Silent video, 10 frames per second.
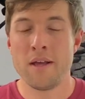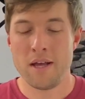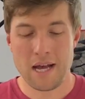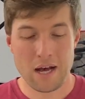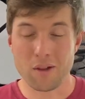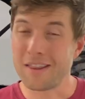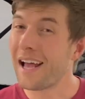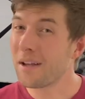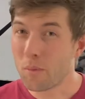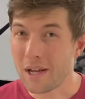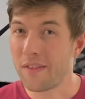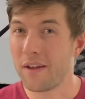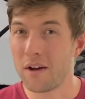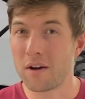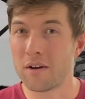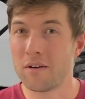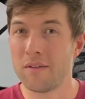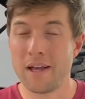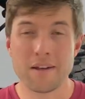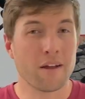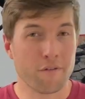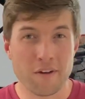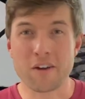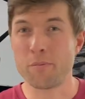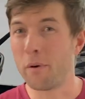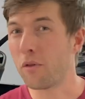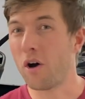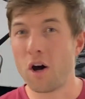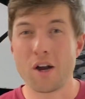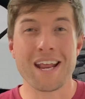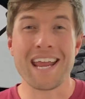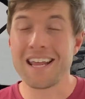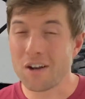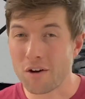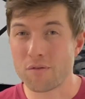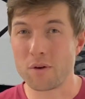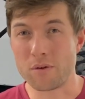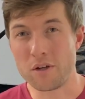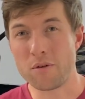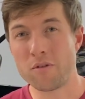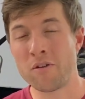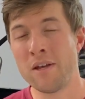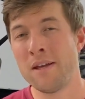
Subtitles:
how lightweight they are, and that affects both on and off-road use.